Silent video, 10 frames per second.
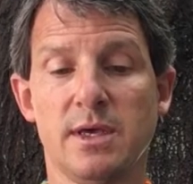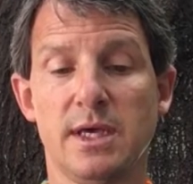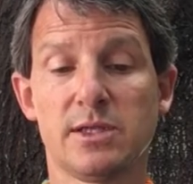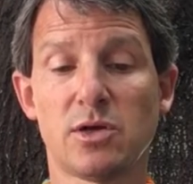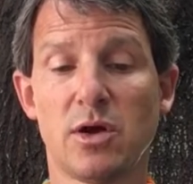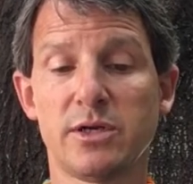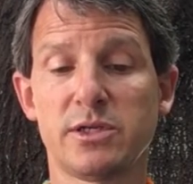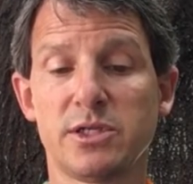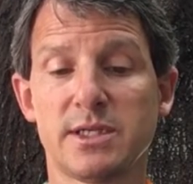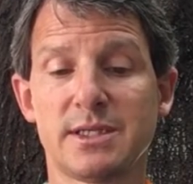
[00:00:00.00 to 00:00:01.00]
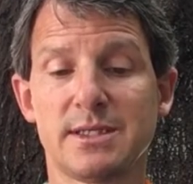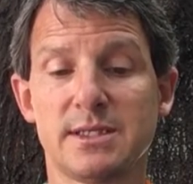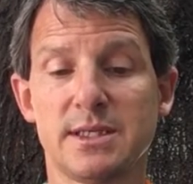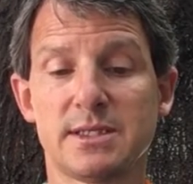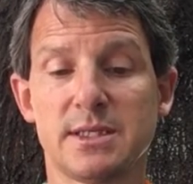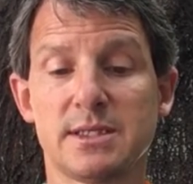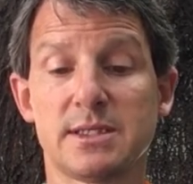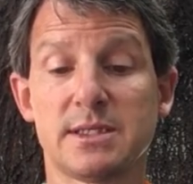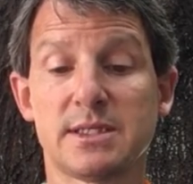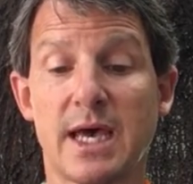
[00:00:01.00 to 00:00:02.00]
It's hard to just exist in a
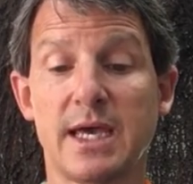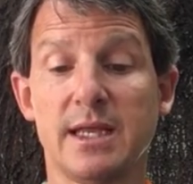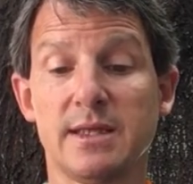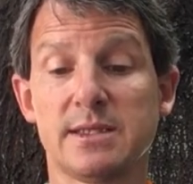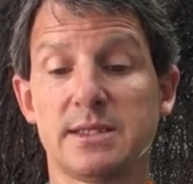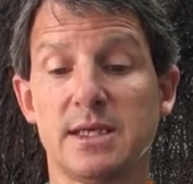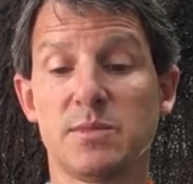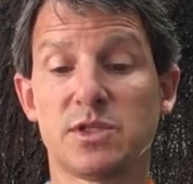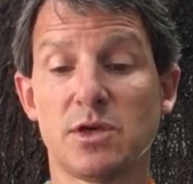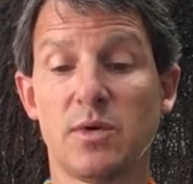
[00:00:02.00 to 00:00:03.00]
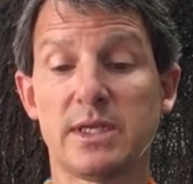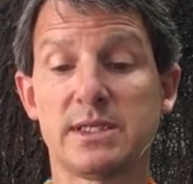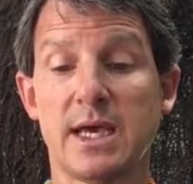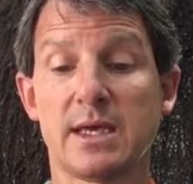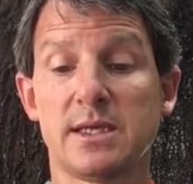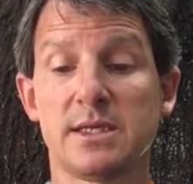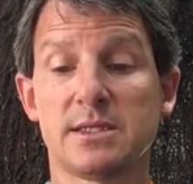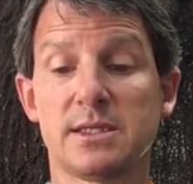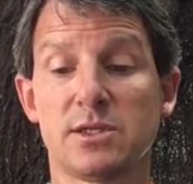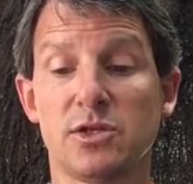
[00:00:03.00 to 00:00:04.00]
society that seems so
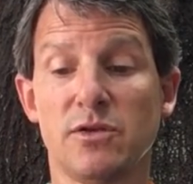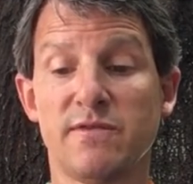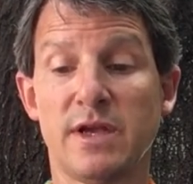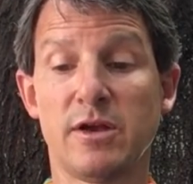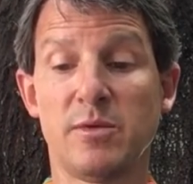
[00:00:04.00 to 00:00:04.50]
antagonistic to your very